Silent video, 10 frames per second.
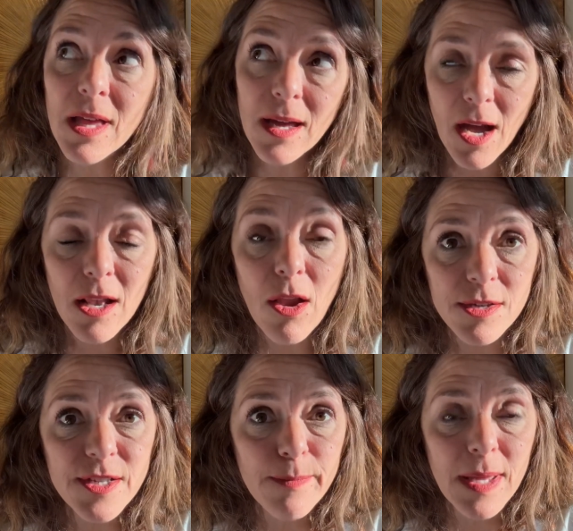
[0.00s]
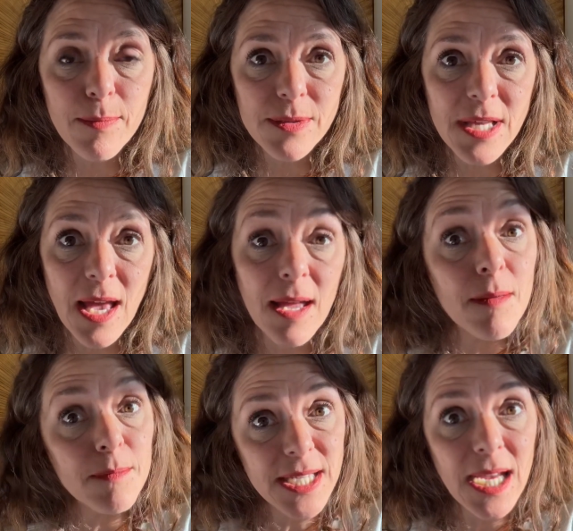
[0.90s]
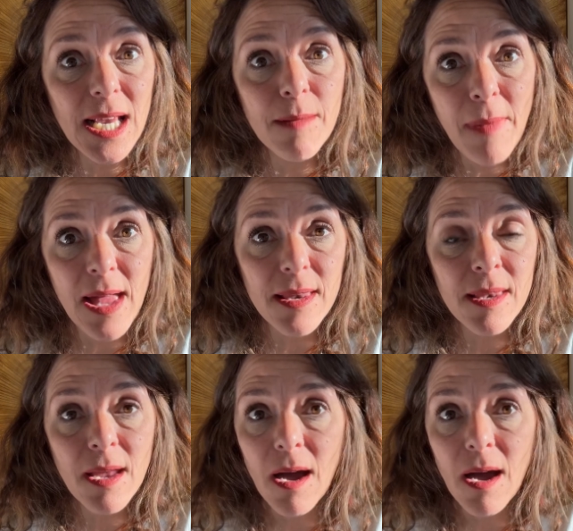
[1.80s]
a lot of people say, particularly men,